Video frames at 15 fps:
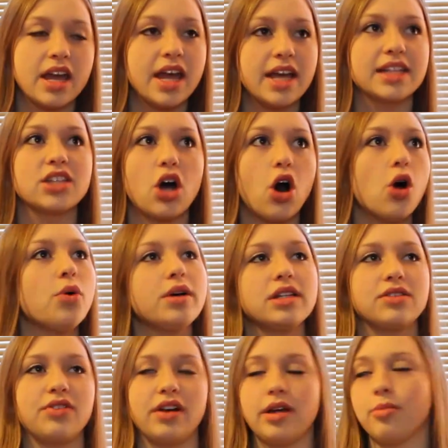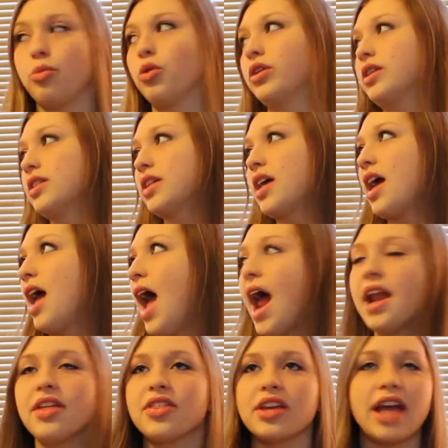It's always very important.
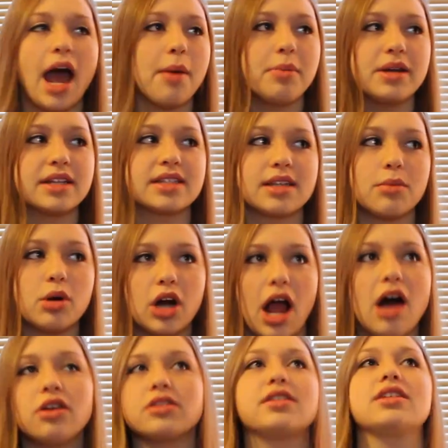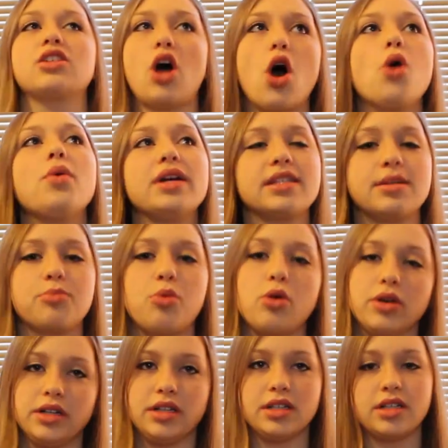Anything happening somewhere else is always
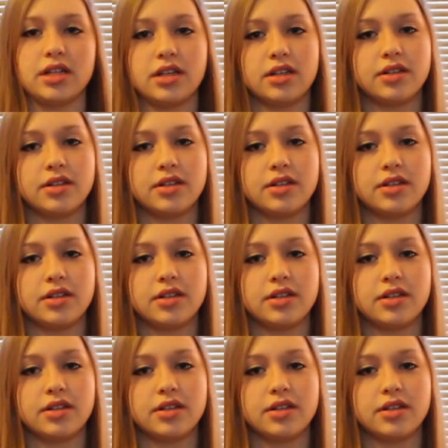important.